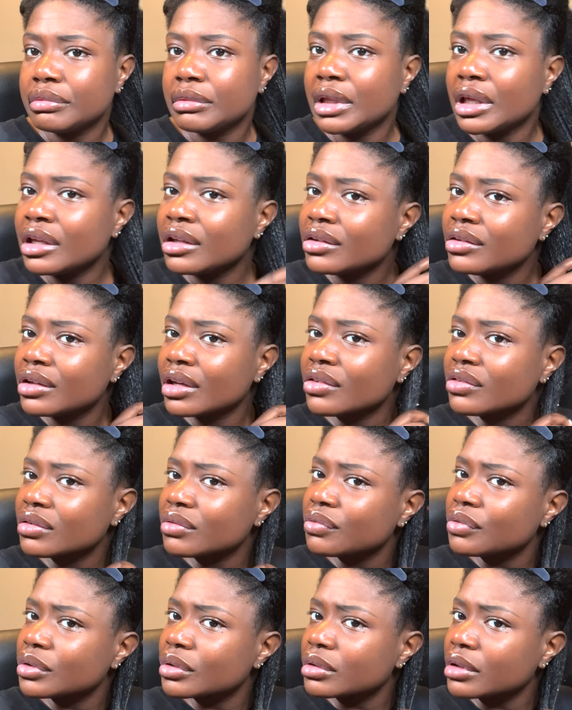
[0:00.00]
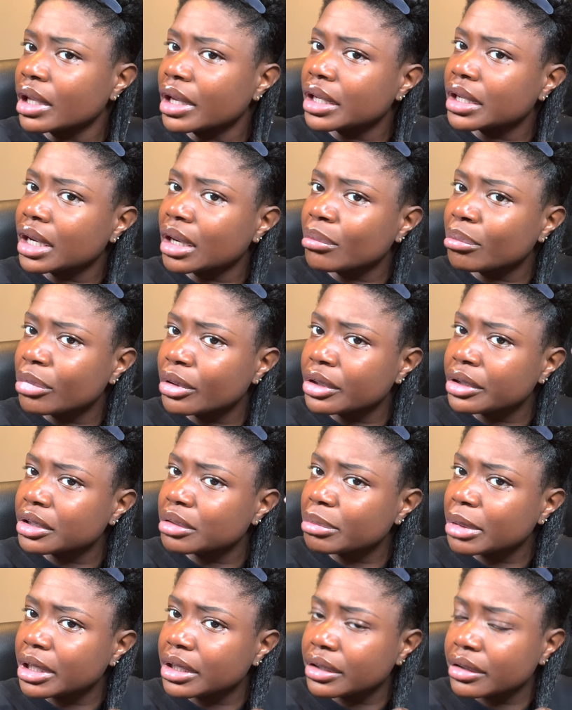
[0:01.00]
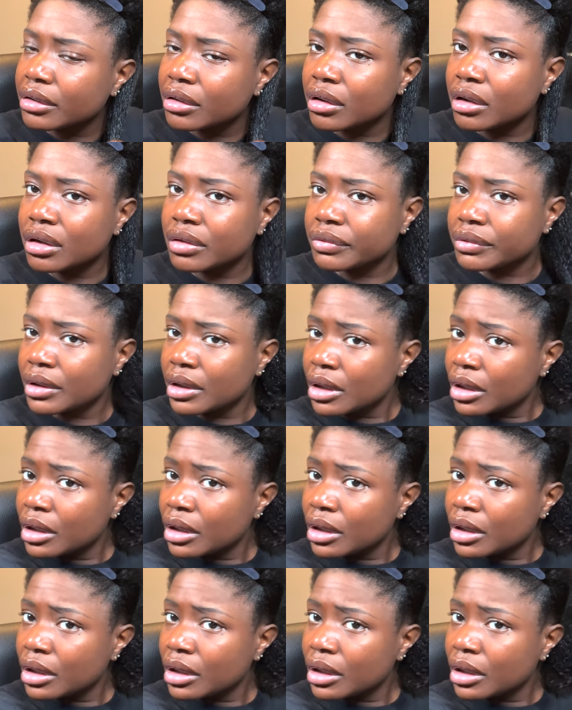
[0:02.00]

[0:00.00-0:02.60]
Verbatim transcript: it doesn't feel like I'm breaking my hair off.